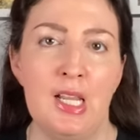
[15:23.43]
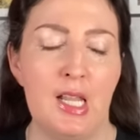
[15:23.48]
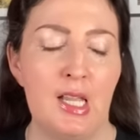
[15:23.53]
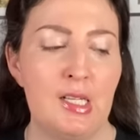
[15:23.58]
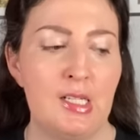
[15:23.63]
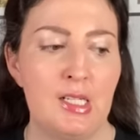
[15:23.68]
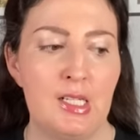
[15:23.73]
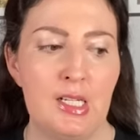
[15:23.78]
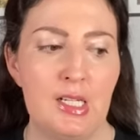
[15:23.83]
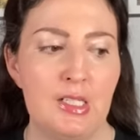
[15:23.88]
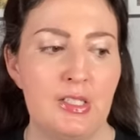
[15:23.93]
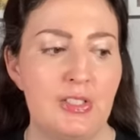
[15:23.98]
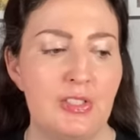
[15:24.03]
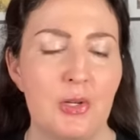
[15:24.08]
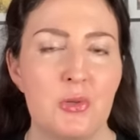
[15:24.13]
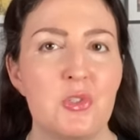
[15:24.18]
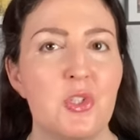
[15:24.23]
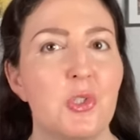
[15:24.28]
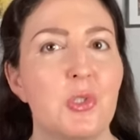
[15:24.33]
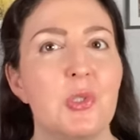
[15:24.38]
And it's
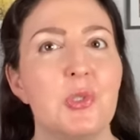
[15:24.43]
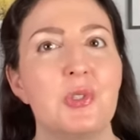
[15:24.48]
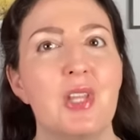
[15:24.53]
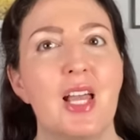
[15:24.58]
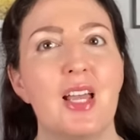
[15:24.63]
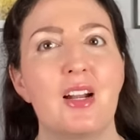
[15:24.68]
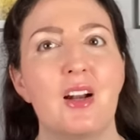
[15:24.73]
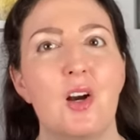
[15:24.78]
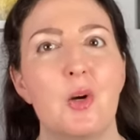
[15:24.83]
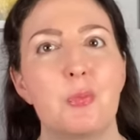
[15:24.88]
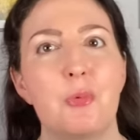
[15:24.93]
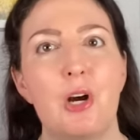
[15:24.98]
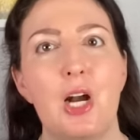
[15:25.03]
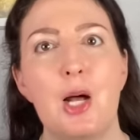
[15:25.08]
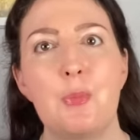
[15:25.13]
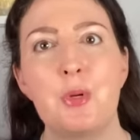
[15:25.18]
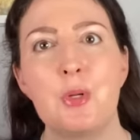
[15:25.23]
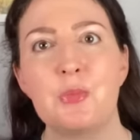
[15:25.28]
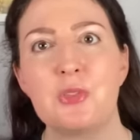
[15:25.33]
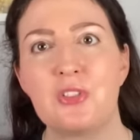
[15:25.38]
so true that our
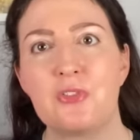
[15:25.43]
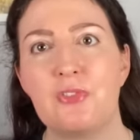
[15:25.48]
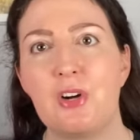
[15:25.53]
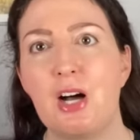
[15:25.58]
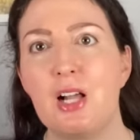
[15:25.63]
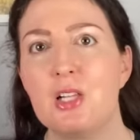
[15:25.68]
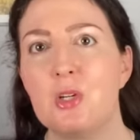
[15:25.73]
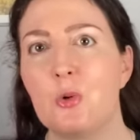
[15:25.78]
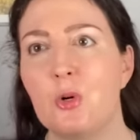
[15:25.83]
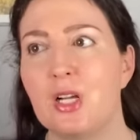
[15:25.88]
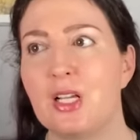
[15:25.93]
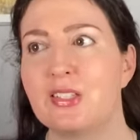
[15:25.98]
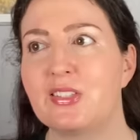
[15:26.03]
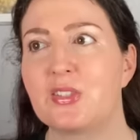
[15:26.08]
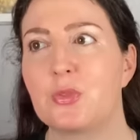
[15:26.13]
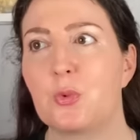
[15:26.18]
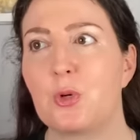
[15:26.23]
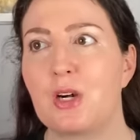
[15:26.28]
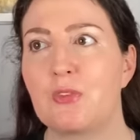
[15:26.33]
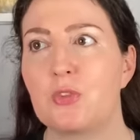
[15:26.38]
problems follow
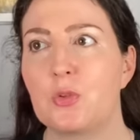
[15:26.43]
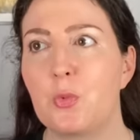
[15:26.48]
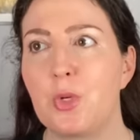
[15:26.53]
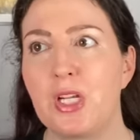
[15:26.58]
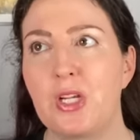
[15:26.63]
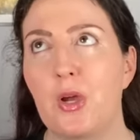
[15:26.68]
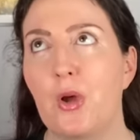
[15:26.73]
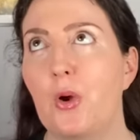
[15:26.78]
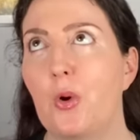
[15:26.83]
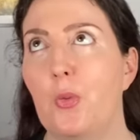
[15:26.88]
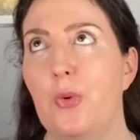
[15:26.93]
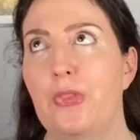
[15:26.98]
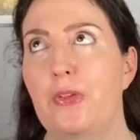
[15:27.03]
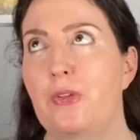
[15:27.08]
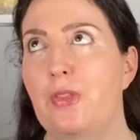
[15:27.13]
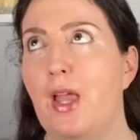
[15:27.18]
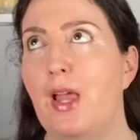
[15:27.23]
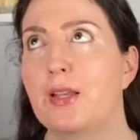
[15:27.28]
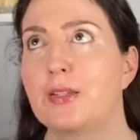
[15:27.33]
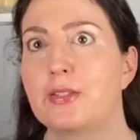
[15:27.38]
us wherever we go,
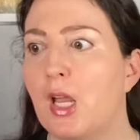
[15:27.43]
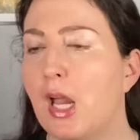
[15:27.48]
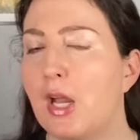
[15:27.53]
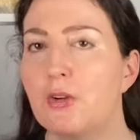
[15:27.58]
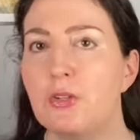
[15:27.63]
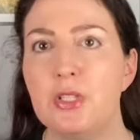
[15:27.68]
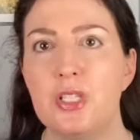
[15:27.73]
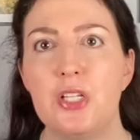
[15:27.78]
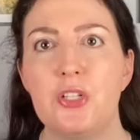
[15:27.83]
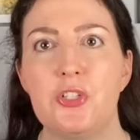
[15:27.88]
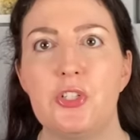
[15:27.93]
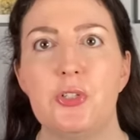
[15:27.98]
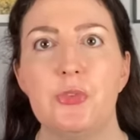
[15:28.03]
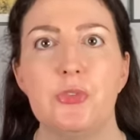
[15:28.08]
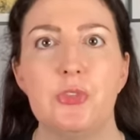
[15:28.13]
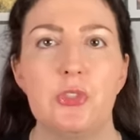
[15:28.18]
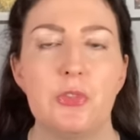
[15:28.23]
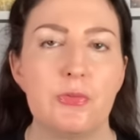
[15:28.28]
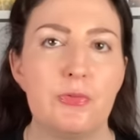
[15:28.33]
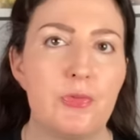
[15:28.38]
whether that's health
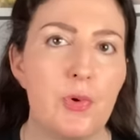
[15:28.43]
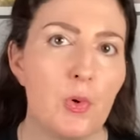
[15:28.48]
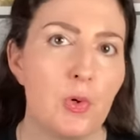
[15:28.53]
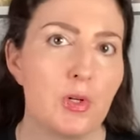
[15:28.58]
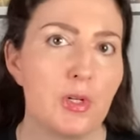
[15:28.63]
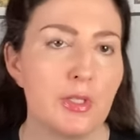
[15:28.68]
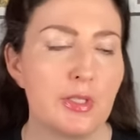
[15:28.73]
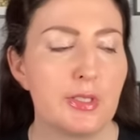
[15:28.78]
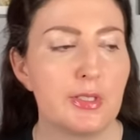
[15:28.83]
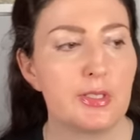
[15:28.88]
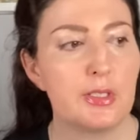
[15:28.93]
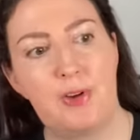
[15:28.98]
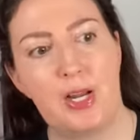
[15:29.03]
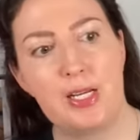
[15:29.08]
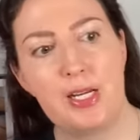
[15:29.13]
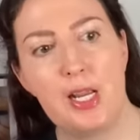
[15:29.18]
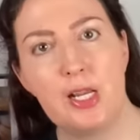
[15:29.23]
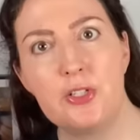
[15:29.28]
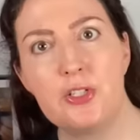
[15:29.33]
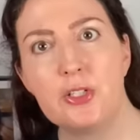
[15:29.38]
issues, divorce,
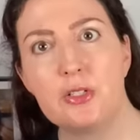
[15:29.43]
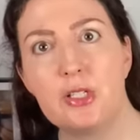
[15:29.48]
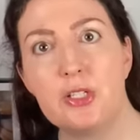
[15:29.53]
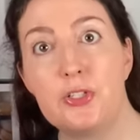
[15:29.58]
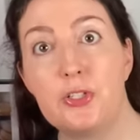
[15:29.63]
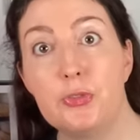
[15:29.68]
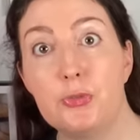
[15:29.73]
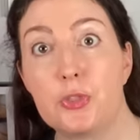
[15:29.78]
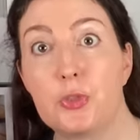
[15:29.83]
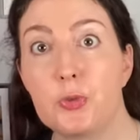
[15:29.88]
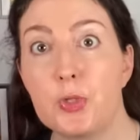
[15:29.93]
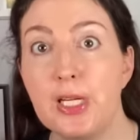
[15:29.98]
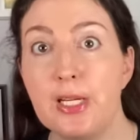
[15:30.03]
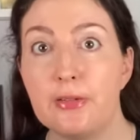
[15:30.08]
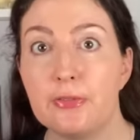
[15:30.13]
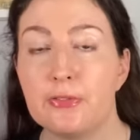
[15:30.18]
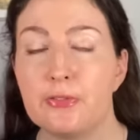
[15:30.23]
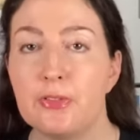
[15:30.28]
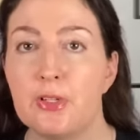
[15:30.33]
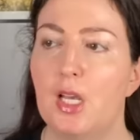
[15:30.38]
financial issues,
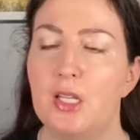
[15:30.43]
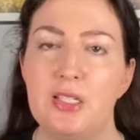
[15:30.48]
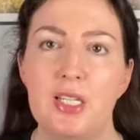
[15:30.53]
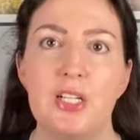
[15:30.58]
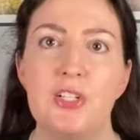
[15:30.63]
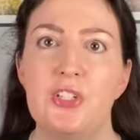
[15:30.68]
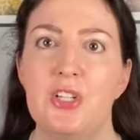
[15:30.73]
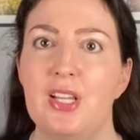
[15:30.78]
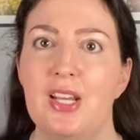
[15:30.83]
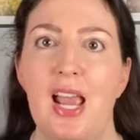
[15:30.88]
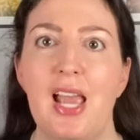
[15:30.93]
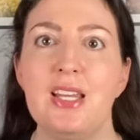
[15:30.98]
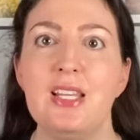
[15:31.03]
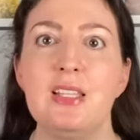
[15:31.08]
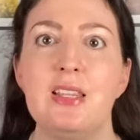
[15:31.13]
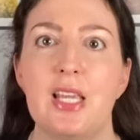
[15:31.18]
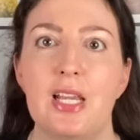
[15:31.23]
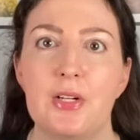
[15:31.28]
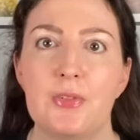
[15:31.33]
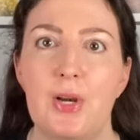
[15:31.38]
grief, addiction,
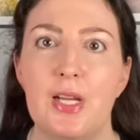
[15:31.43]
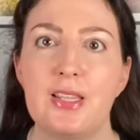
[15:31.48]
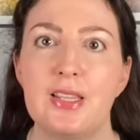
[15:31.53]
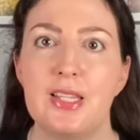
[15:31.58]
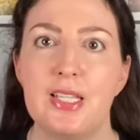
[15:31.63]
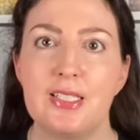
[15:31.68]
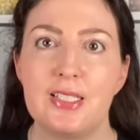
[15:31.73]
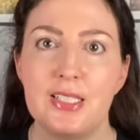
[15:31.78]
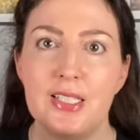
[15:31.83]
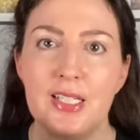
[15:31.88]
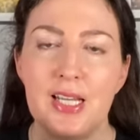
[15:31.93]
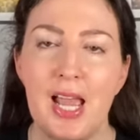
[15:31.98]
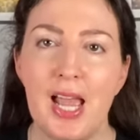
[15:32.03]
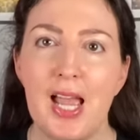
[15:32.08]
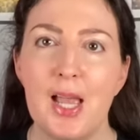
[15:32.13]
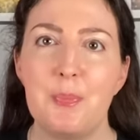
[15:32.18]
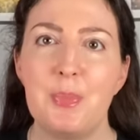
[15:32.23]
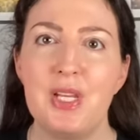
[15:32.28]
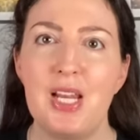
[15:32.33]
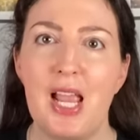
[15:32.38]
anything, right? This can
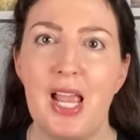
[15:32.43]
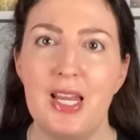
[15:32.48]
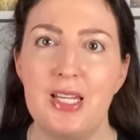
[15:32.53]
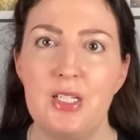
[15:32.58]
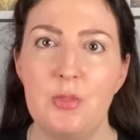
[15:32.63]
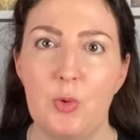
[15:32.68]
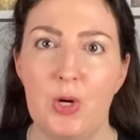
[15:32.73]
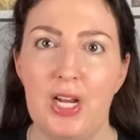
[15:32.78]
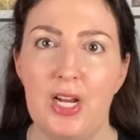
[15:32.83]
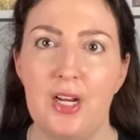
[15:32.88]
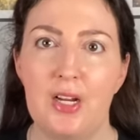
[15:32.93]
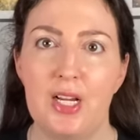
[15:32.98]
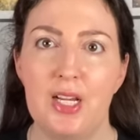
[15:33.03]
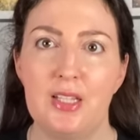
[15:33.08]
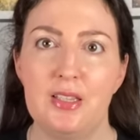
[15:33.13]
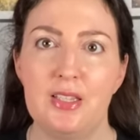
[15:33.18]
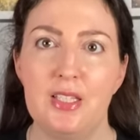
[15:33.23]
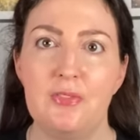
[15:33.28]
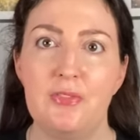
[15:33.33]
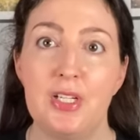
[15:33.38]
happen anywhere.
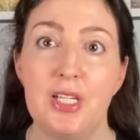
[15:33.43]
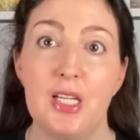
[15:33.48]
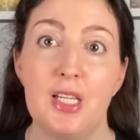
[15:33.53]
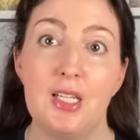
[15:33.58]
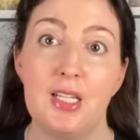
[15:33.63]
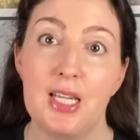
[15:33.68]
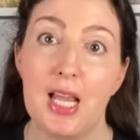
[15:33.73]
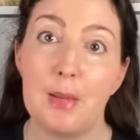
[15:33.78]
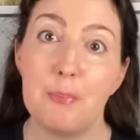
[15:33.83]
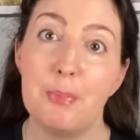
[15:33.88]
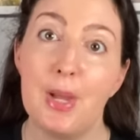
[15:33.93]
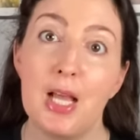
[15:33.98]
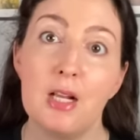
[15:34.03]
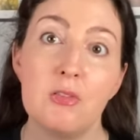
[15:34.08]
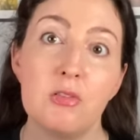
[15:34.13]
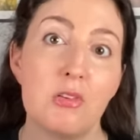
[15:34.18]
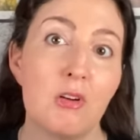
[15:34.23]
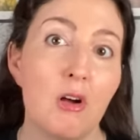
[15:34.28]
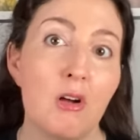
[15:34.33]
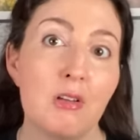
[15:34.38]
And living in La
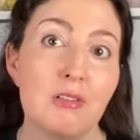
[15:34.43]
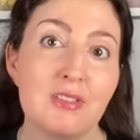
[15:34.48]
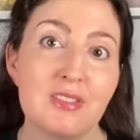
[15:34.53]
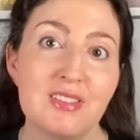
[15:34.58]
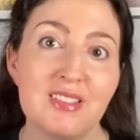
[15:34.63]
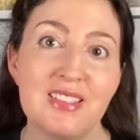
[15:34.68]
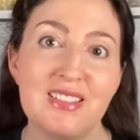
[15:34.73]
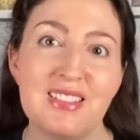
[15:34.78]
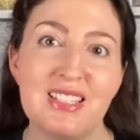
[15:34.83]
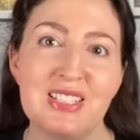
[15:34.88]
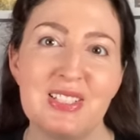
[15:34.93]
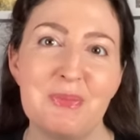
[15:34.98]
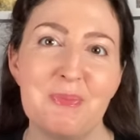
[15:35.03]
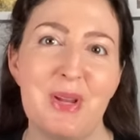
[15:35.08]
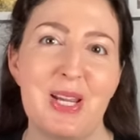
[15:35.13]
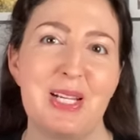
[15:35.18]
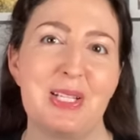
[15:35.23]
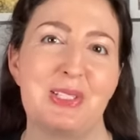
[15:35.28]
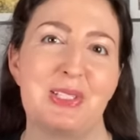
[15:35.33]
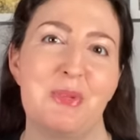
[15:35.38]
Belle France, it doesn't
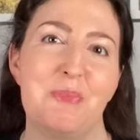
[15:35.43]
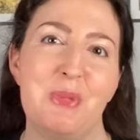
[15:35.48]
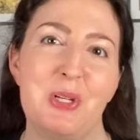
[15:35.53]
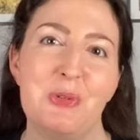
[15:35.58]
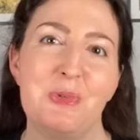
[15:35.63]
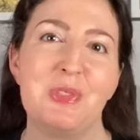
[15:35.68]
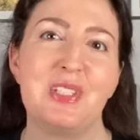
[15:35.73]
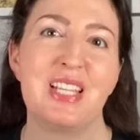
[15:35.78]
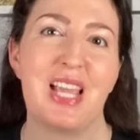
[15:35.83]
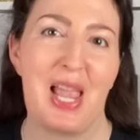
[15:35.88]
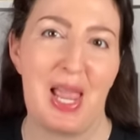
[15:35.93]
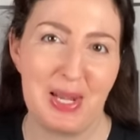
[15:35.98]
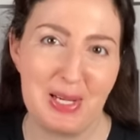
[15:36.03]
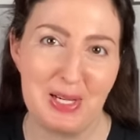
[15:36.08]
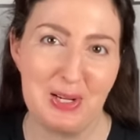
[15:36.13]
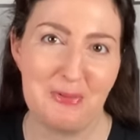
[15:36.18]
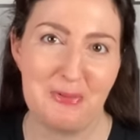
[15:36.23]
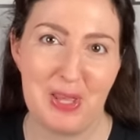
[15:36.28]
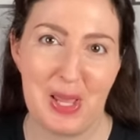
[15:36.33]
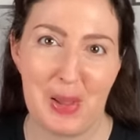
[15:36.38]
make us immune to
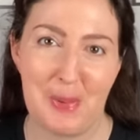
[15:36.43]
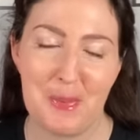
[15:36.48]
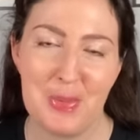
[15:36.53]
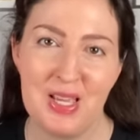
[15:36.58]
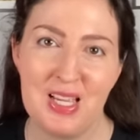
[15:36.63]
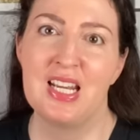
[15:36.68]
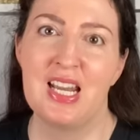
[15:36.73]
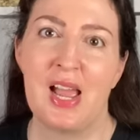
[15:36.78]
any of them.